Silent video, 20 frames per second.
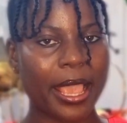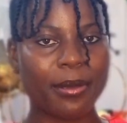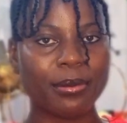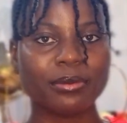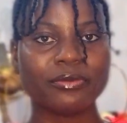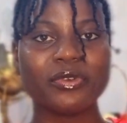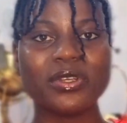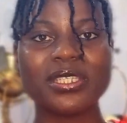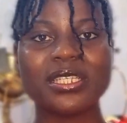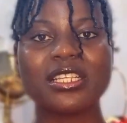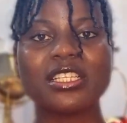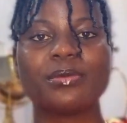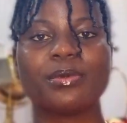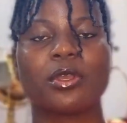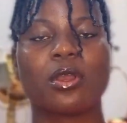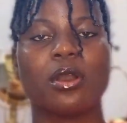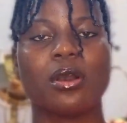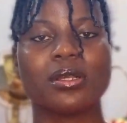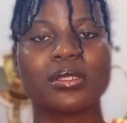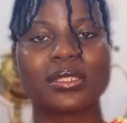Reason is
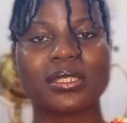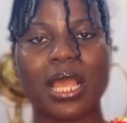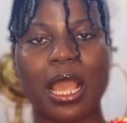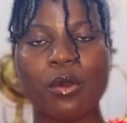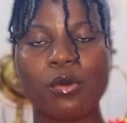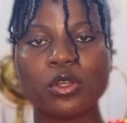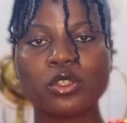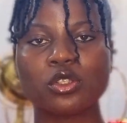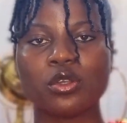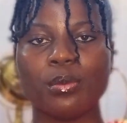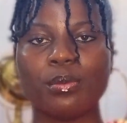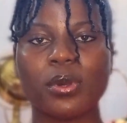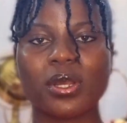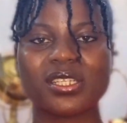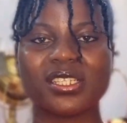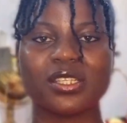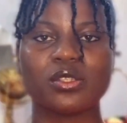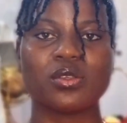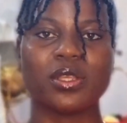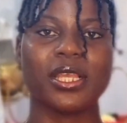because I want to unbox
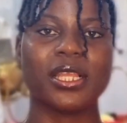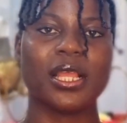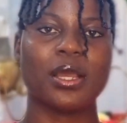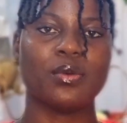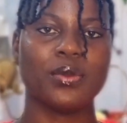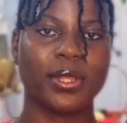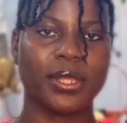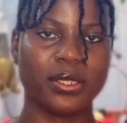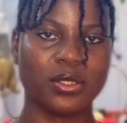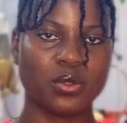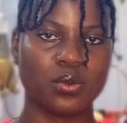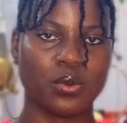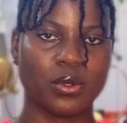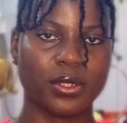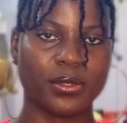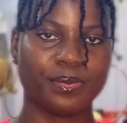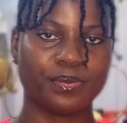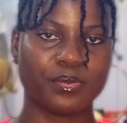it together with this one.